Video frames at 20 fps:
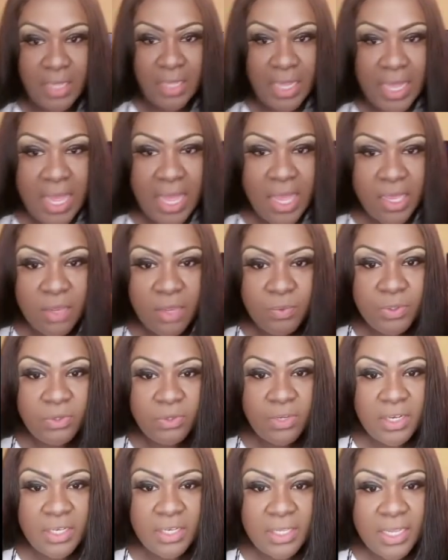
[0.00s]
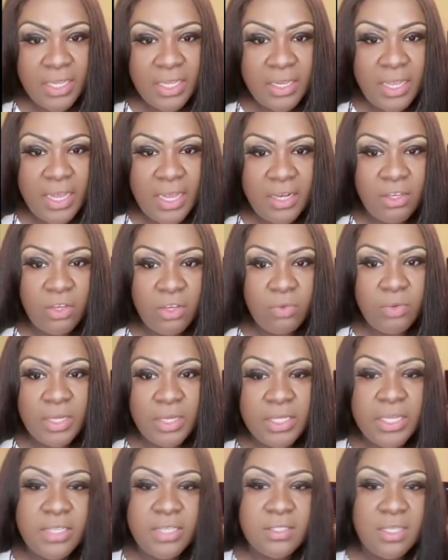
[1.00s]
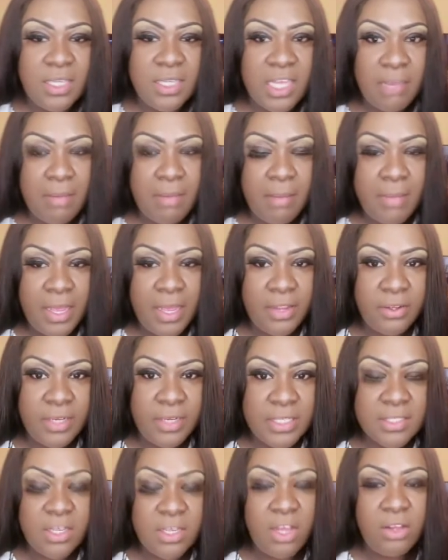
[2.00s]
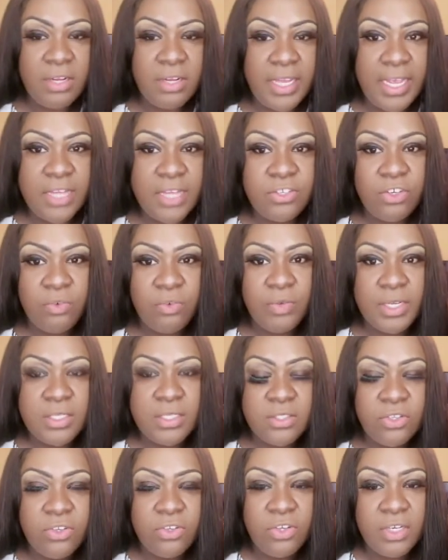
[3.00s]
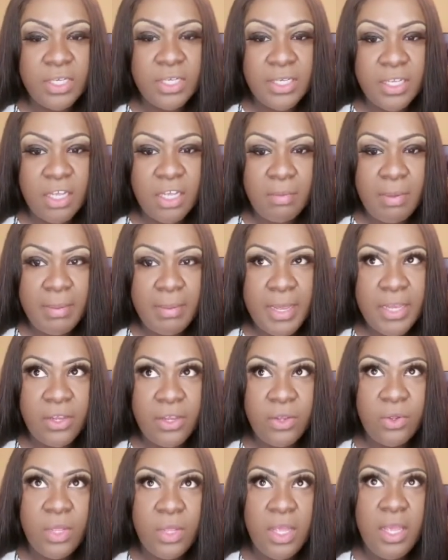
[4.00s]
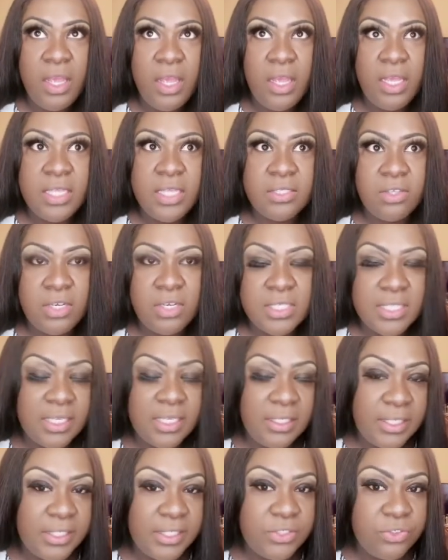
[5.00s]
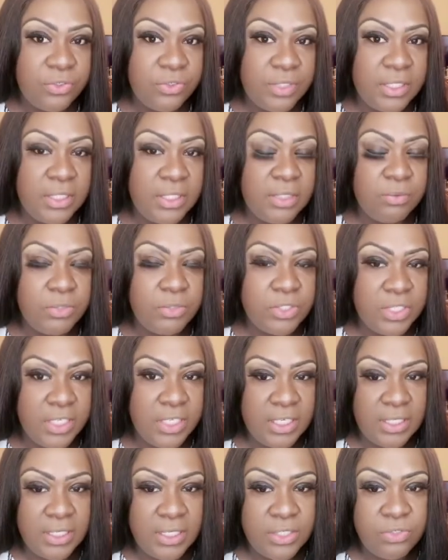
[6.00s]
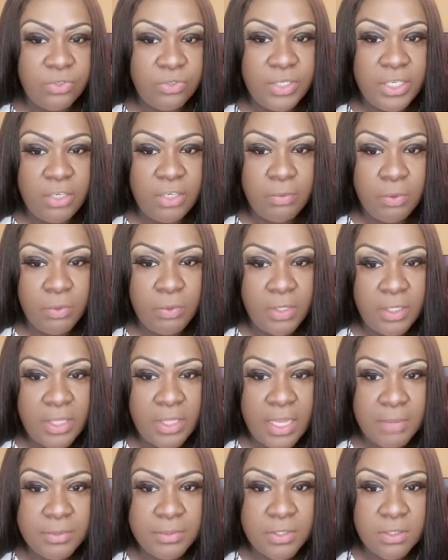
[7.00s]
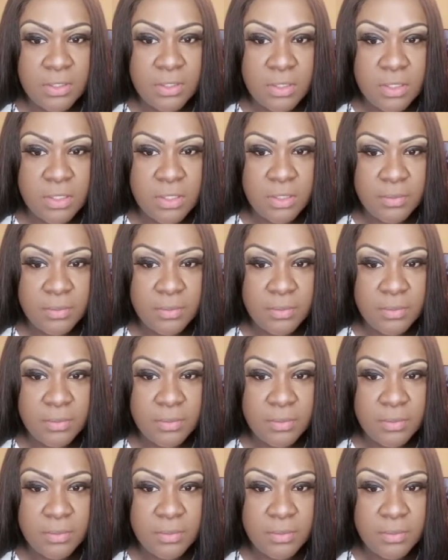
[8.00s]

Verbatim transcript: How can we do that again? at your rent? There's a link in my bio that's called Add Your Rent. So you're going to click on my bio. It's going to say Linktree. Once you hit Linktree, it'll be one of the options.